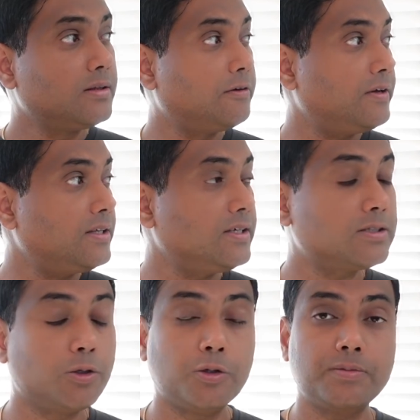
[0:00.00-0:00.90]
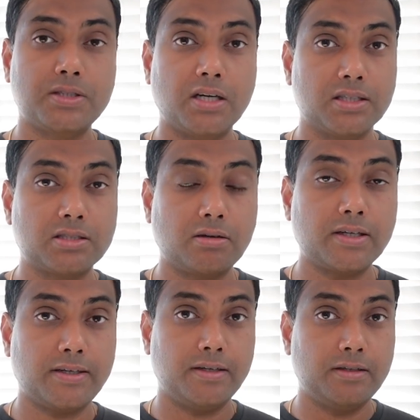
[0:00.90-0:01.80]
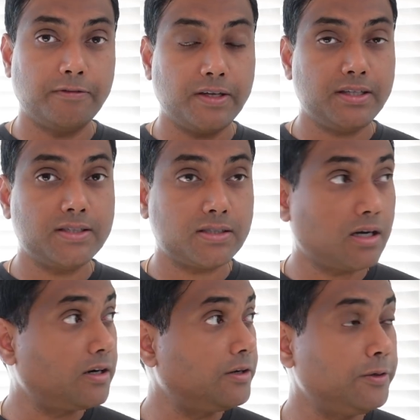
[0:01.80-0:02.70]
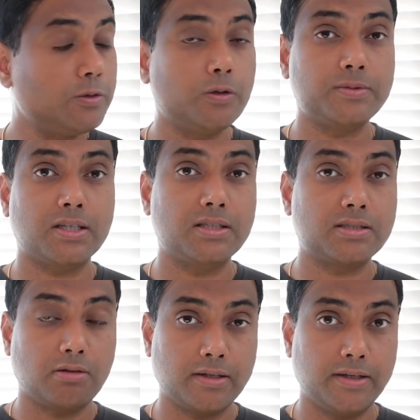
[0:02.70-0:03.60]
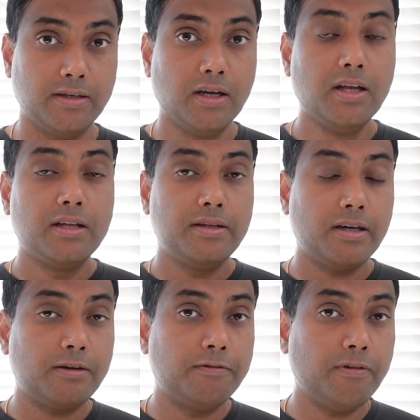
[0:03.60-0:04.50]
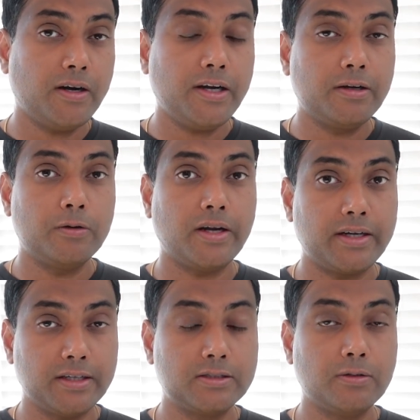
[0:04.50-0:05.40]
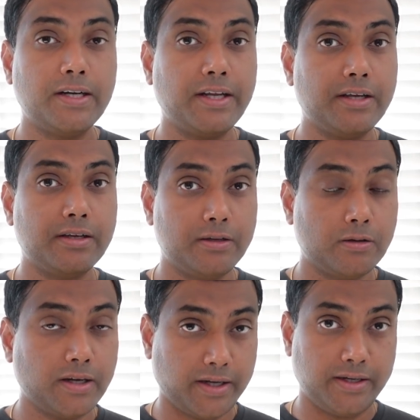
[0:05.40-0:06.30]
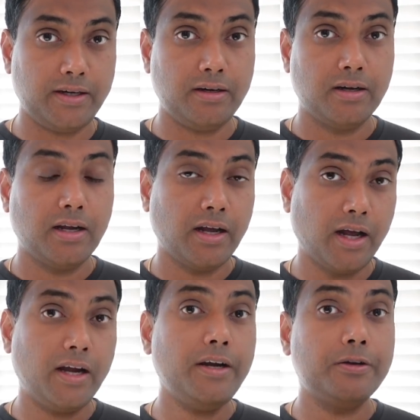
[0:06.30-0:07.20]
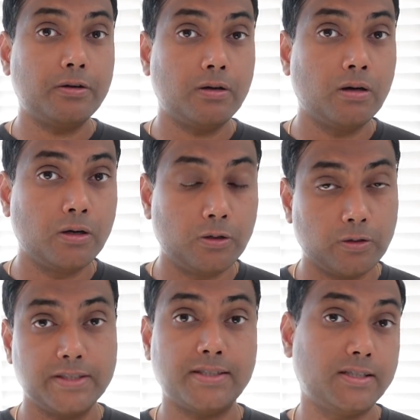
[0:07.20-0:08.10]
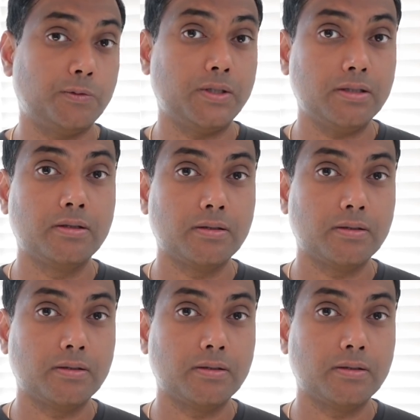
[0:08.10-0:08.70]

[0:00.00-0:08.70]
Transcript: The way these homes are constructed, the way these are new homes are constructed, they are very good at insulating your air and your noise as well.